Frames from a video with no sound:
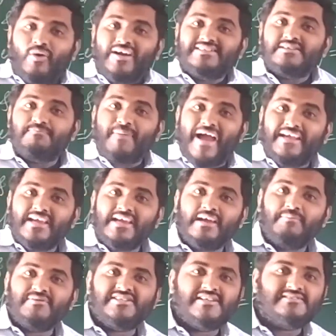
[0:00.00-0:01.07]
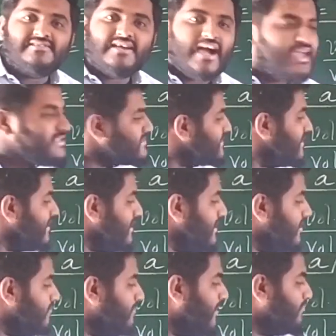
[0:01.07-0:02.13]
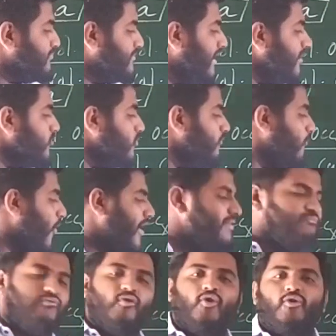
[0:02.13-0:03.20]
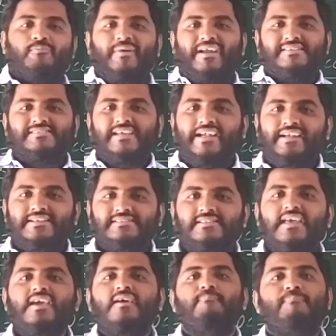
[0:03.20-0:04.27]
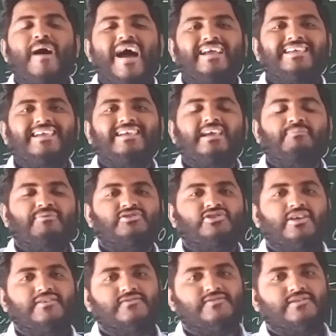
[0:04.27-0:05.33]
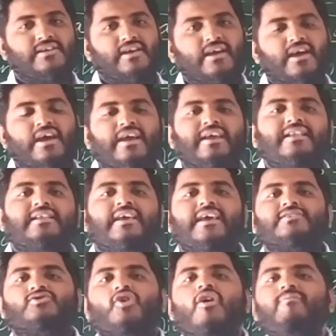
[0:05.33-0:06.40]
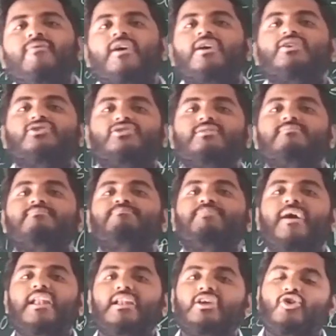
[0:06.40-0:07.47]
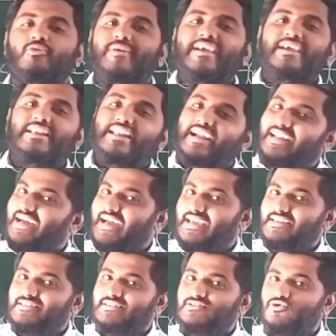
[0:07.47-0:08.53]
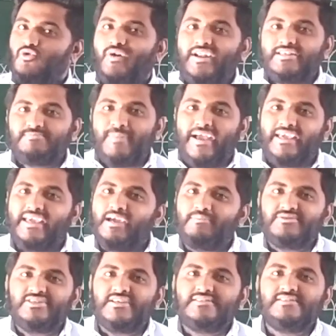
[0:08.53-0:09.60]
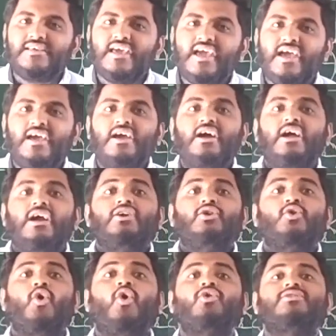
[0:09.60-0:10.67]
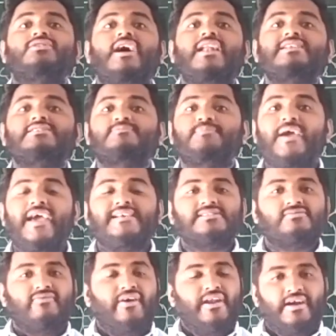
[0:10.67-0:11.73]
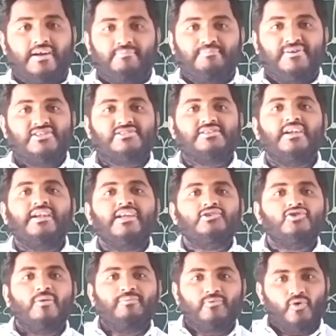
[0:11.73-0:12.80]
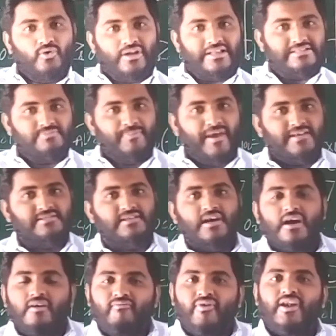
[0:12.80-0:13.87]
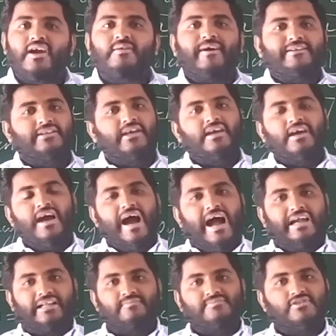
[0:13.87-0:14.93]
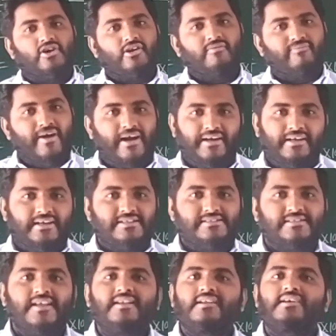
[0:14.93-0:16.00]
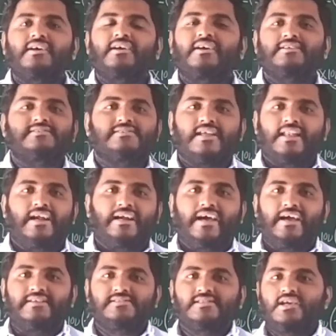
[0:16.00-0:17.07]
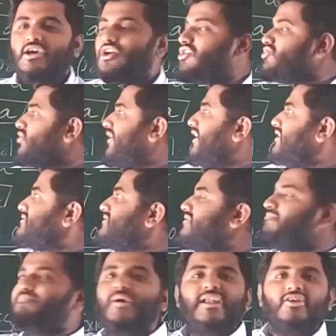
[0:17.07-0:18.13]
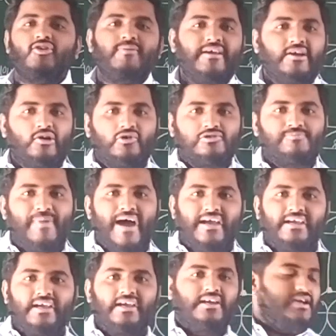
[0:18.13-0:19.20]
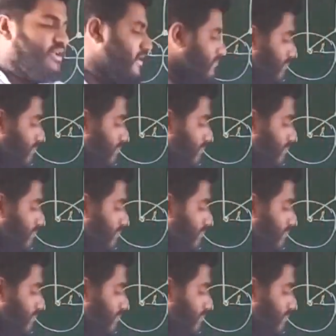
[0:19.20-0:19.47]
what is the packing efficiency, guys? 52.4% is the packing efficiency in case of simple cubic lattice. So what is packing efficiency? Total space filled, percentage of total space filled by the atoms or particles in crystal lattice. So in simple cubic close packing,